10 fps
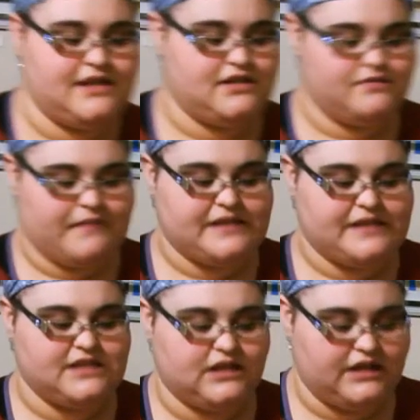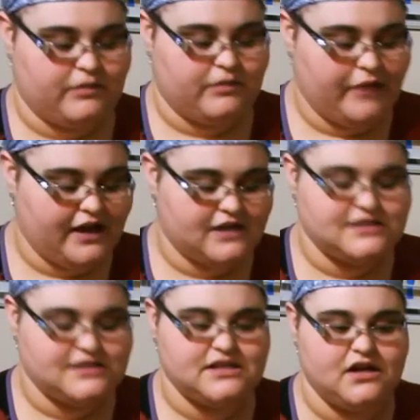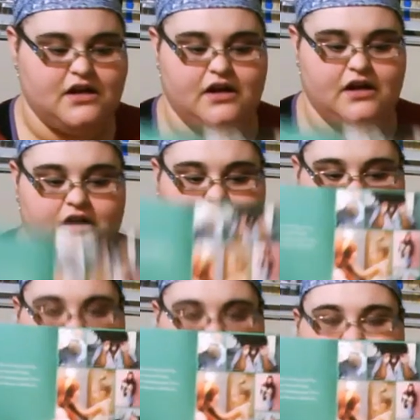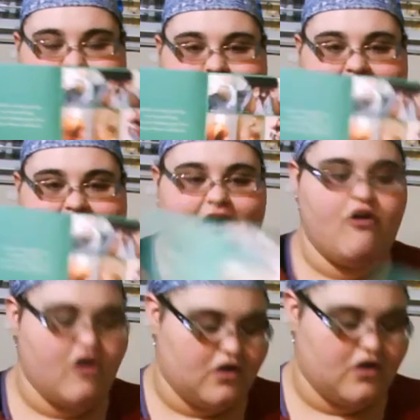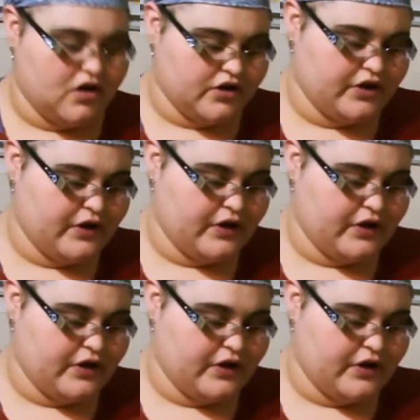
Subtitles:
It basically depicts like who they are,